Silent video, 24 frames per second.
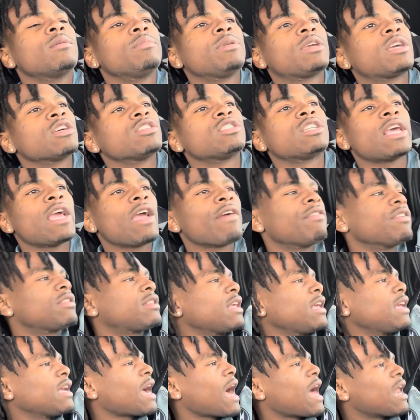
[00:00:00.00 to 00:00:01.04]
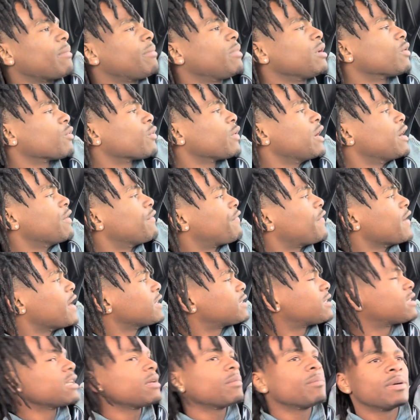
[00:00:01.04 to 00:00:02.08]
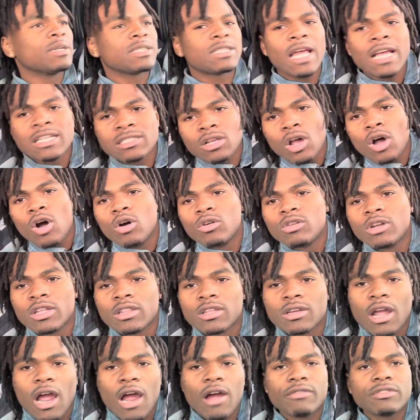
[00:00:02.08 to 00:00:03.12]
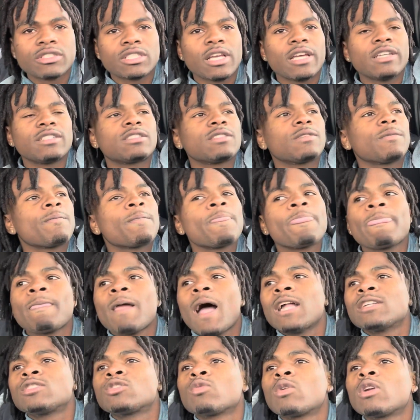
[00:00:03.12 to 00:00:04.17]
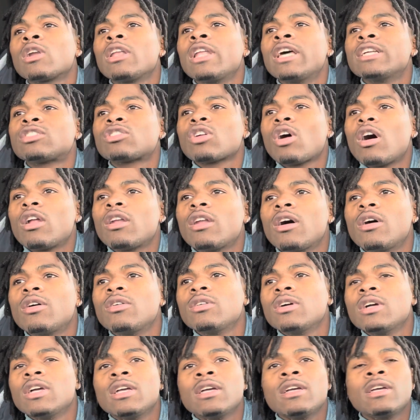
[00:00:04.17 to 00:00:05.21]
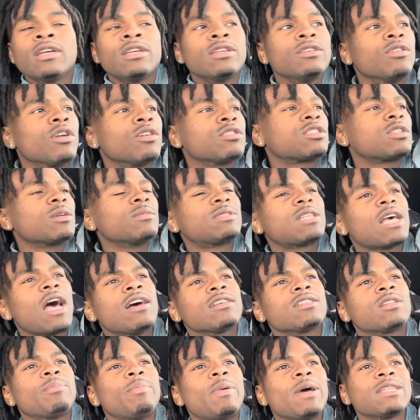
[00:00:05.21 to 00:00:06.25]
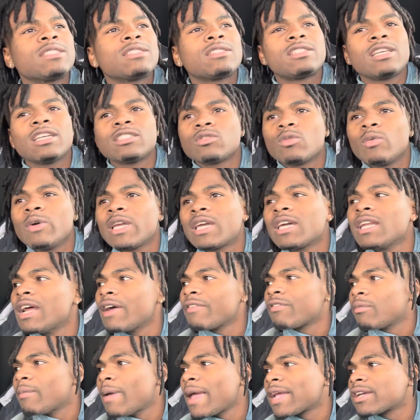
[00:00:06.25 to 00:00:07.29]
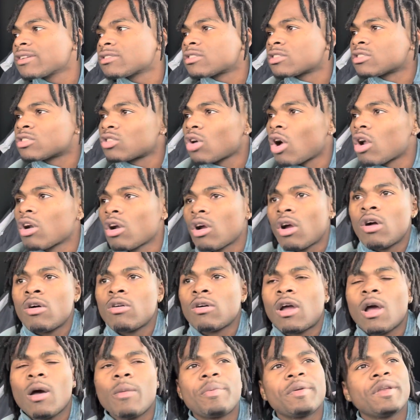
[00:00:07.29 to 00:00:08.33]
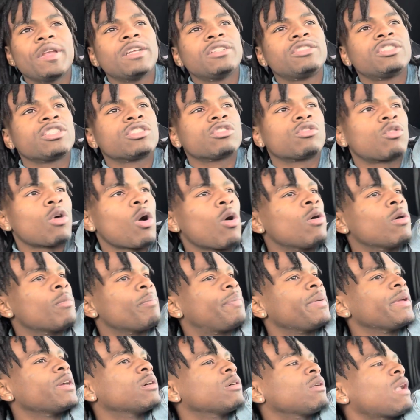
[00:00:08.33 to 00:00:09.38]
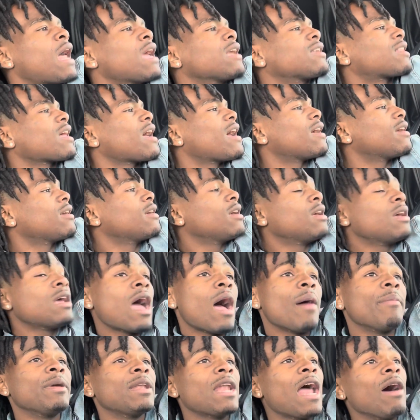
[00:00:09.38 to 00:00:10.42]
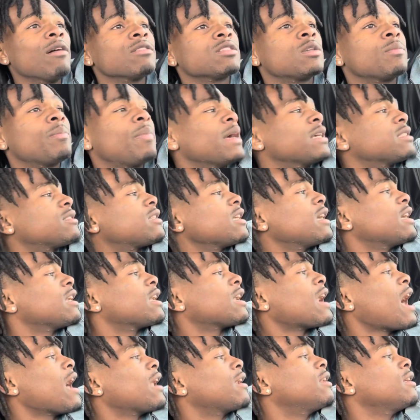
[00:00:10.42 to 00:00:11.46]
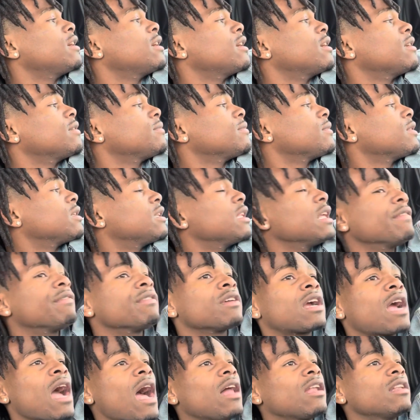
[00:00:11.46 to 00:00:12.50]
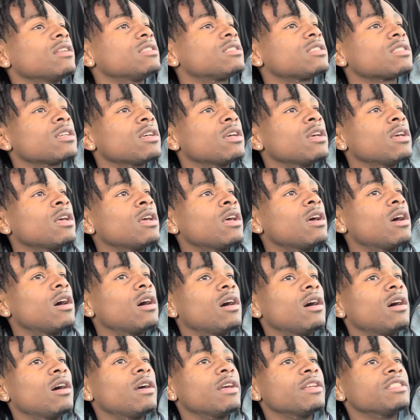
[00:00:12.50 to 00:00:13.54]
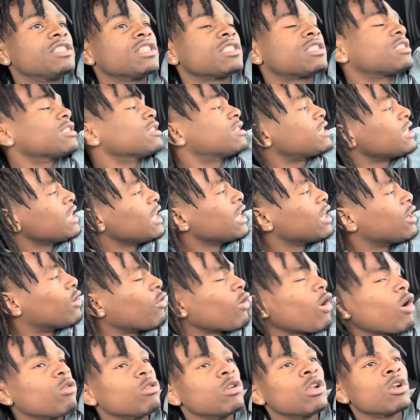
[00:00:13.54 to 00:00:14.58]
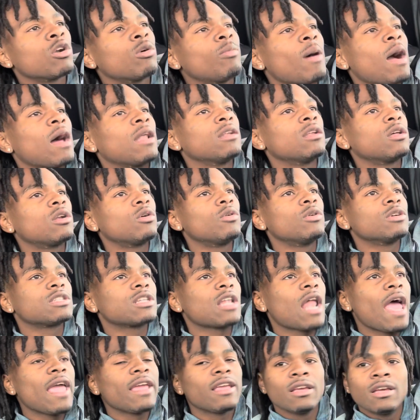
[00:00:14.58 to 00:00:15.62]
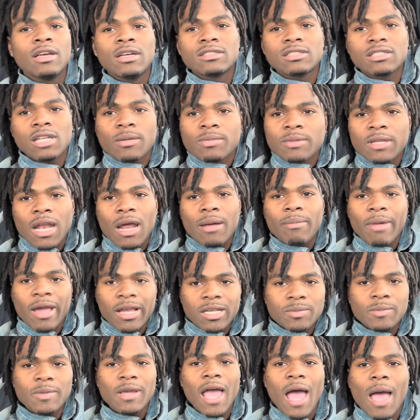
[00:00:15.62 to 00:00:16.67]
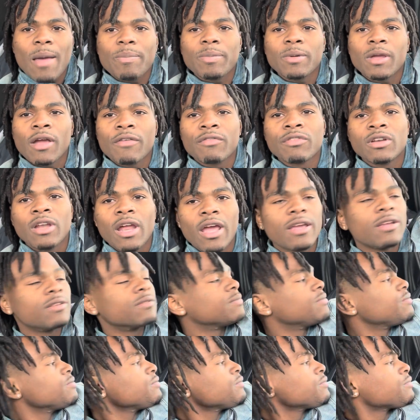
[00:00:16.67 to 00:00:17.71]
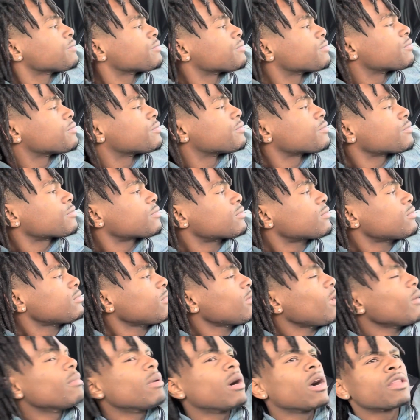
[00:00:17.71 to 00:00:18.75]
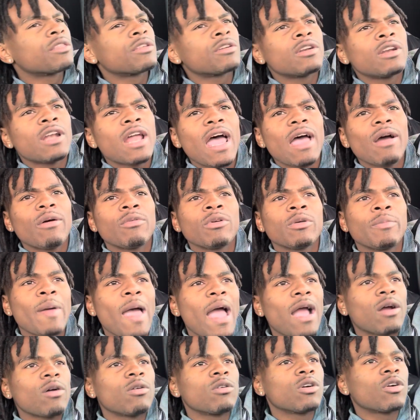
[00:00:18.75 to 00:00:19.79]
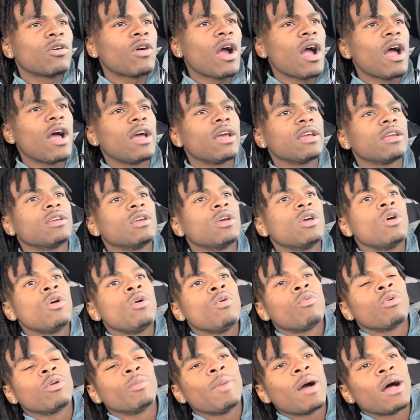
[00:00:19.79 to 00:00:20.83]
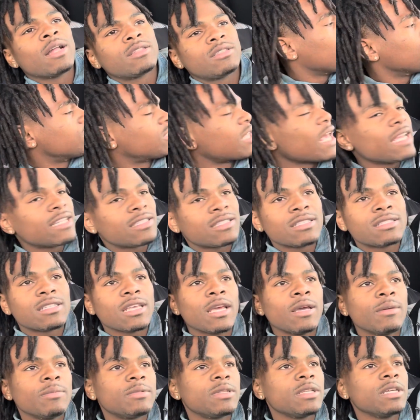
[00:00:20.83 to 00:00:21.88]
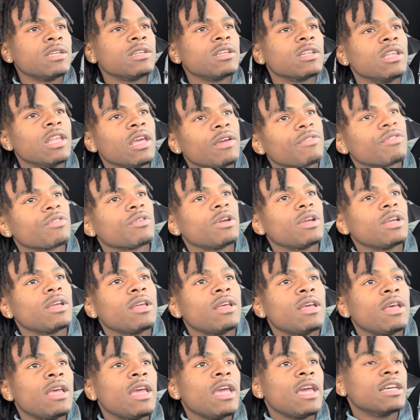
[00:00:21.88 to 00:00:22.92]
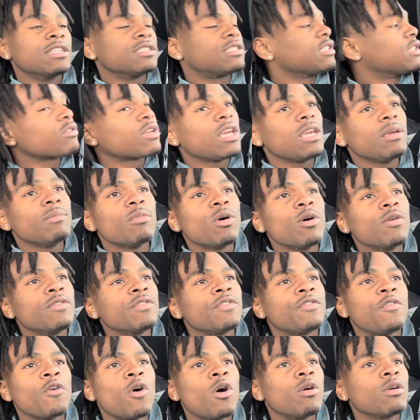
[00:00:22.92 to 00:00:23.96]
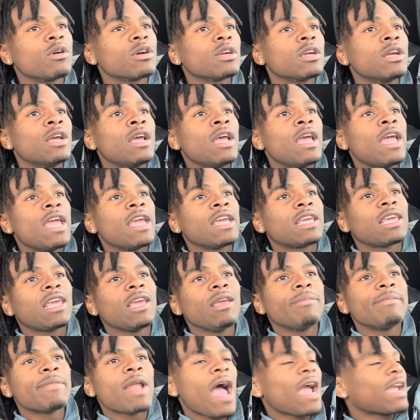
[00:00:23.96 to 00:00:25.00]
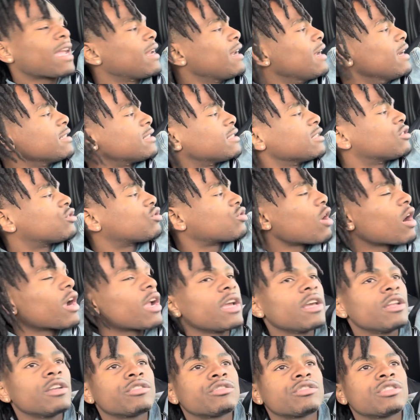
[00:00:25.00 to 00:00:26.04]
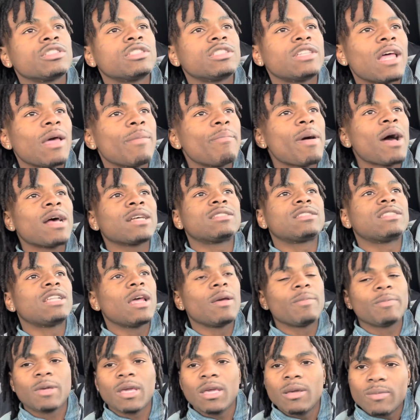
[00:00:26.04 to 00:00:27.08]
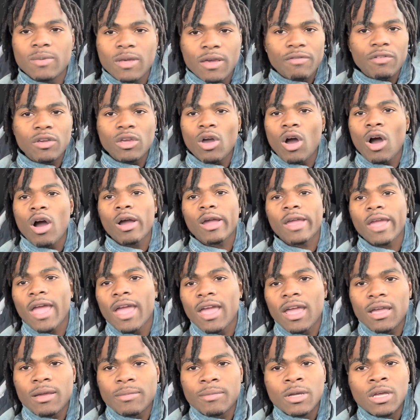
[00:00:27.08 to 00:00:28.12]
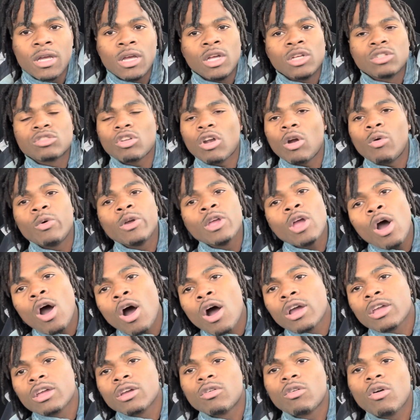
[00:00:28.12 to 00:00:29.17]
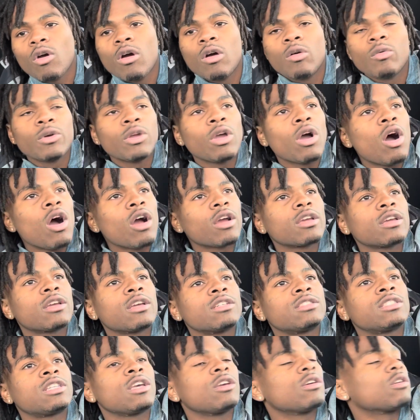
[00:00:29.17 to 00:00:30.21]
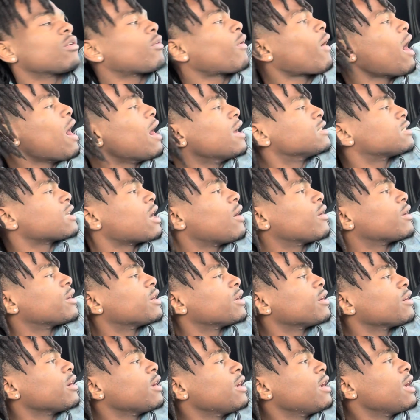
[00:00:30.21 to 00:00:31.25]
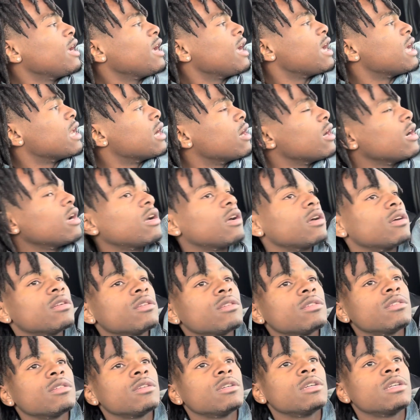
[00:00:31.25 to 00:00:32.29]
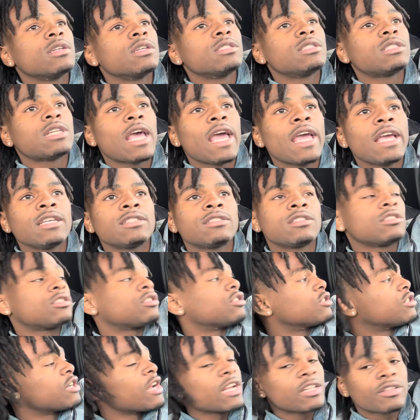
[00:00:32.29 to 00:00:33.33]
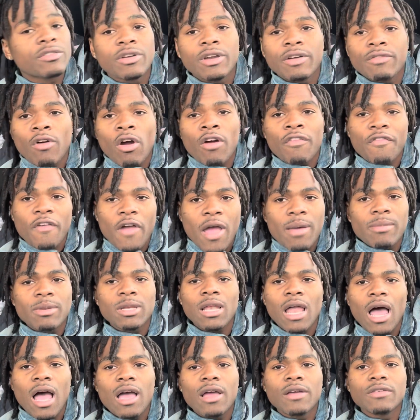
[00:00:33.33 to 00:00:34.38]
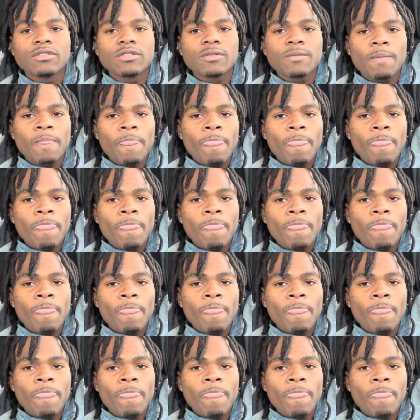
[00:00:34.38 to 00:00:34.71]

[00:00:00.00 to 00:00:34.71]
because everything got to be reinvested. But that's a whole nother conversation. I just want to let y'all know, you know, sometimes the best decision we could ever make is to start our own company and just grow and build like that. I mean, that was the best thing that I did leaving college, and just to see it grow little by little is like something that makes me happy every day. Other than that, we back on the grind. We about to take this empty and deliver it, and just keep moving forward. And keep knocking at this trucking industry step by step. Keep giving y'all game so that we all can grow and we all can continue to rise out here and change the trajectory of our family lives.